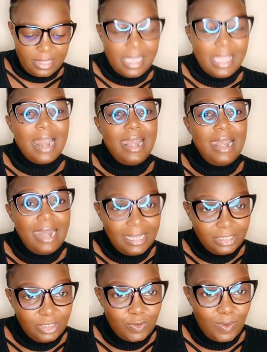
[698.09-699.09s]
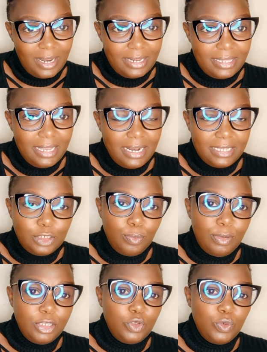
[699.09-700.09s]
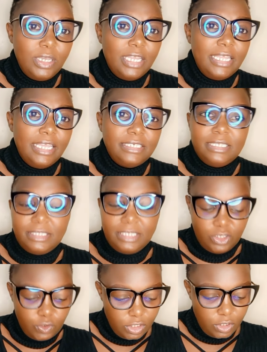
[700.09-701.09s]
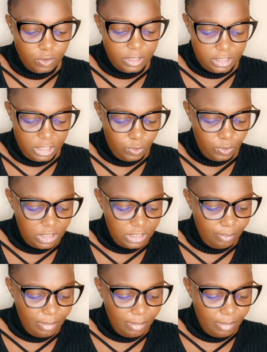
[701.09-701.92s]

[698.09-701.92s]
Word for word: the last one the last place you can get unsecured loan is equity